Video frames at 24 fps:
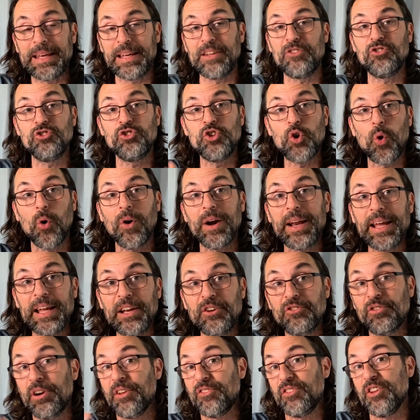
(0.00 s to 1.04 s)
it's your
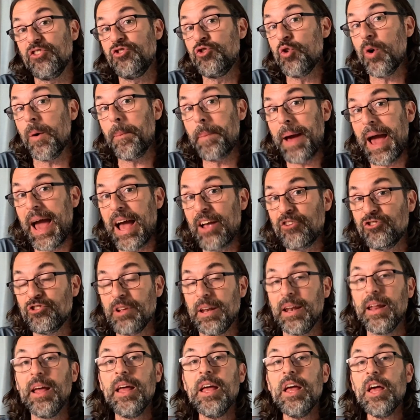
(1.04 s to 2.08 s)
interest, it's your
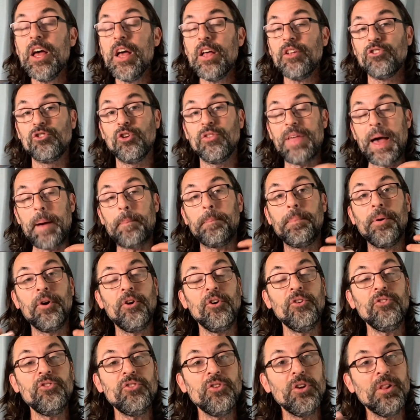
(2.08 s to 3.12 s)
passion. So that
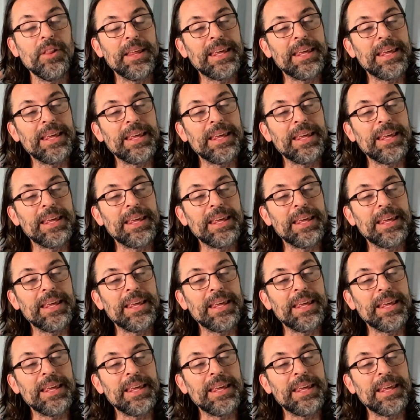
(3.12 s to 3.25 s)
personal